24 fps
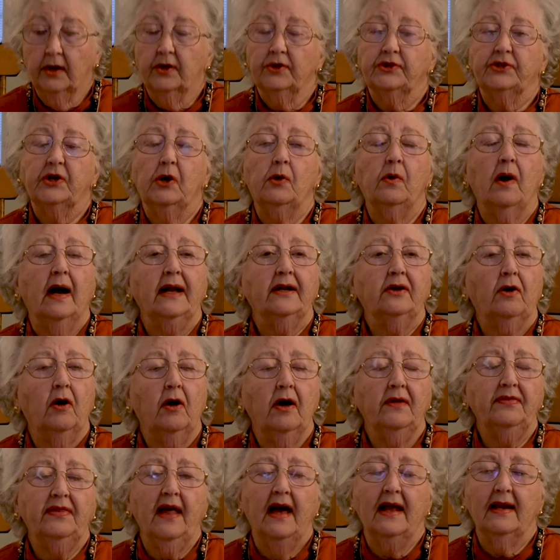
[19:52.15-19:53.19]
So I
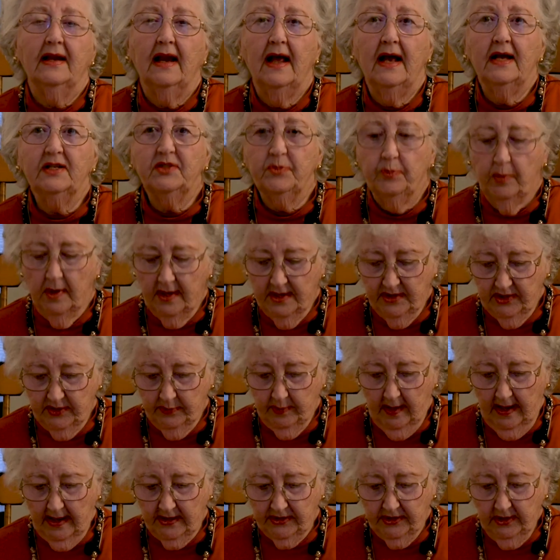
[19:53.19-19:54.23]
caught that last bus
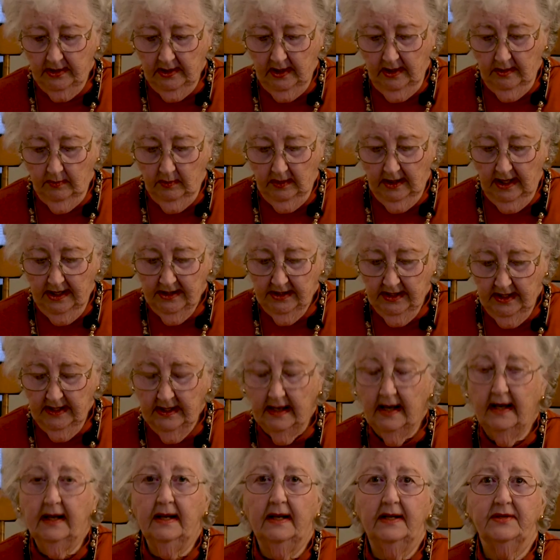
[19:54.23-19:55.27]
back to London,
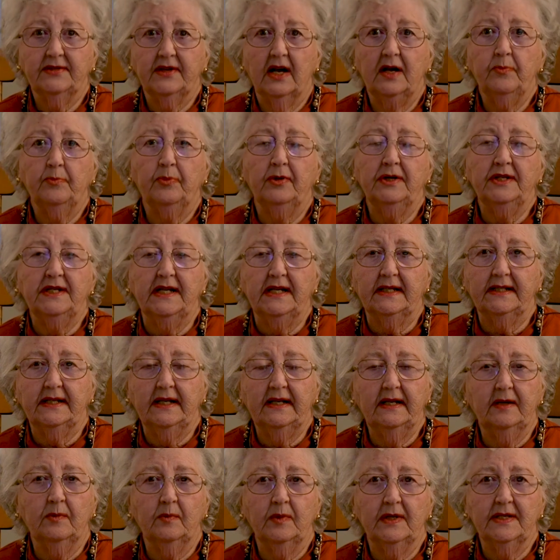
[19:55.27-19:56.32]
and as I
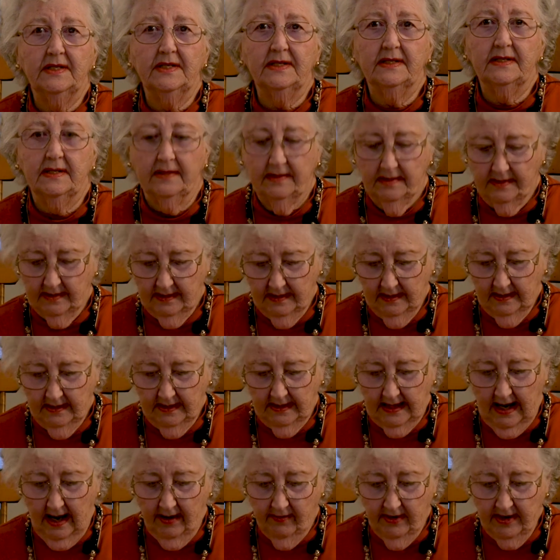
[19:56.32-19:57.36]
predicted, it
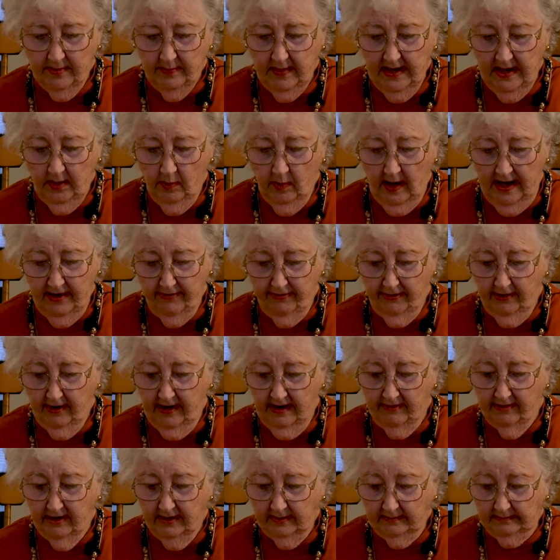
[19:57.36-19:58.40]
carried me away
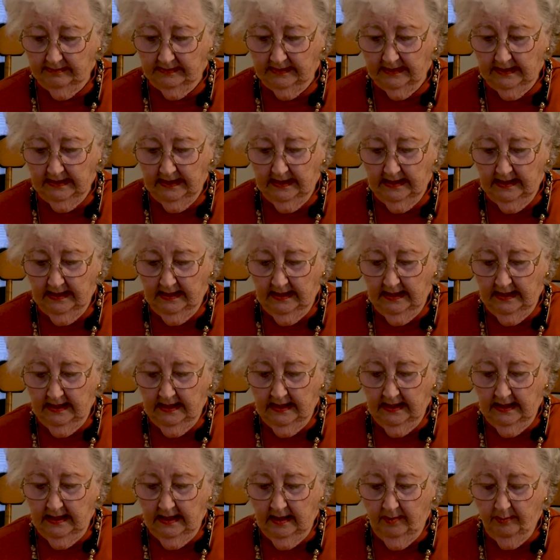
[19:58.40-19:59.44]
forever.
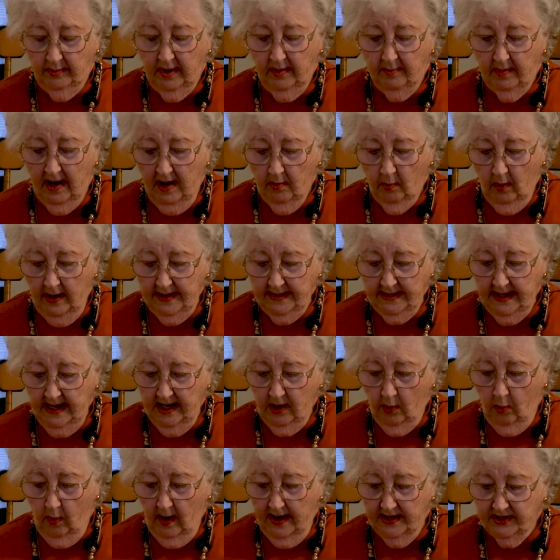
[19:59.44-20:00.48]
But my one-day
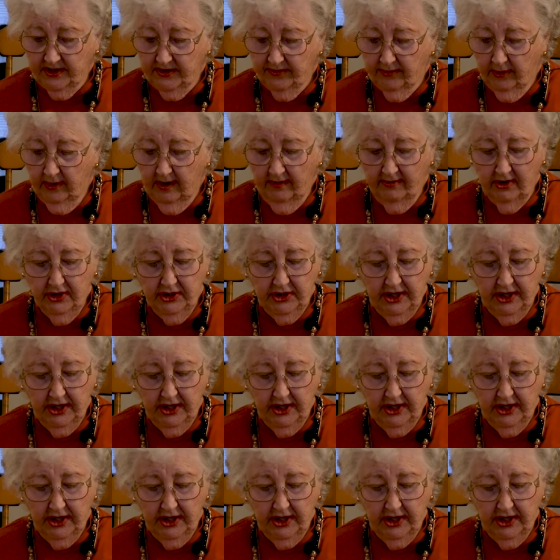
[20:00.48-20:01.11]
quest forever